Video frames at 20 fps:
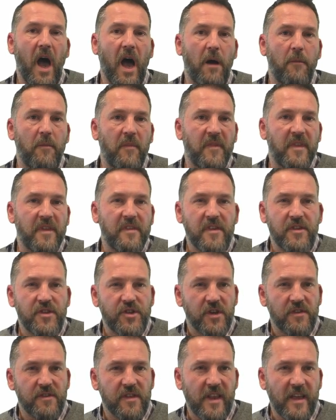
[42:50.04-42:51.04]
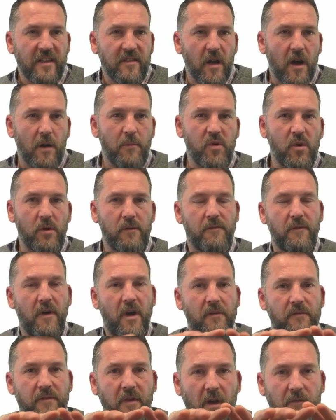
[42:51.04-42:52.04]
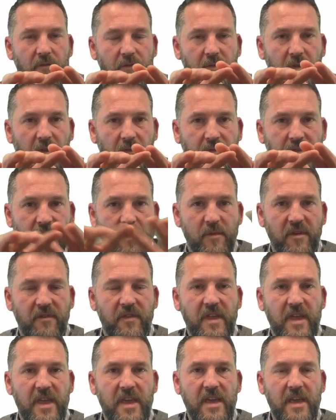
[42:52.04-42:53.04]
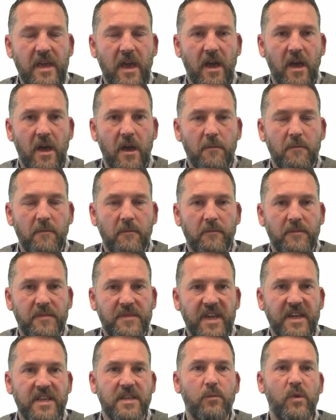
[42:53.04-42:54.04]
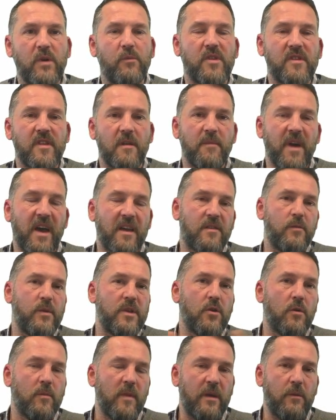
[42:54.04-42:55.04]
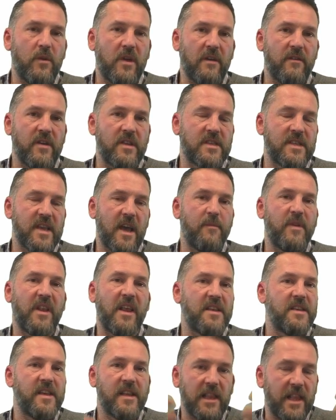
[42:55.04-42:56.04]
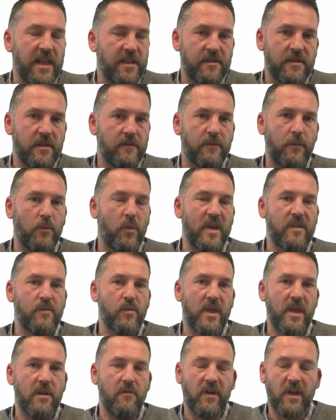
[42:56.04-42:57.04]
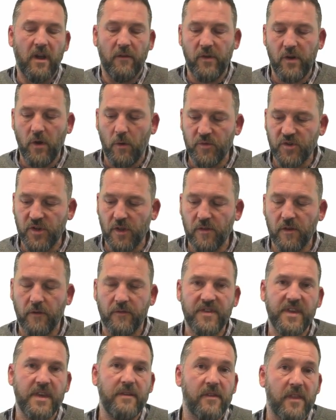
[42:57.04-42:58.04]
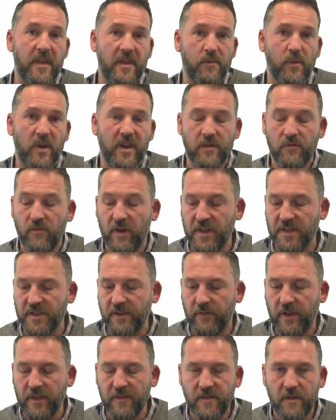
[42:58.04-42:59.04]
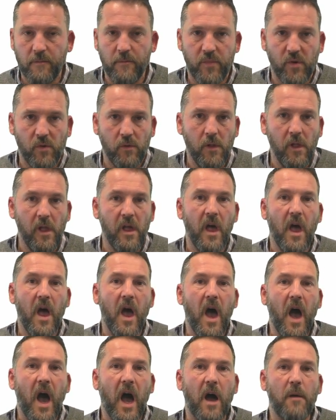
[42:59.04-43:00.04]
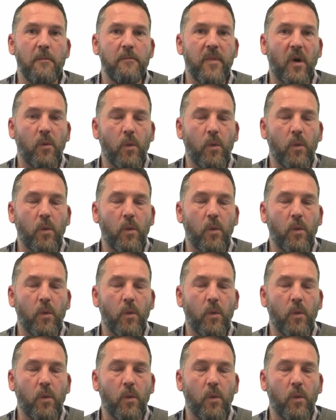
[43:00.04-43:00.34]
This is just an example of some of the data we would send back. So we normally give a tabulated list of wastewater heat recovery options. Obviously for this one, it's relatively simple. But what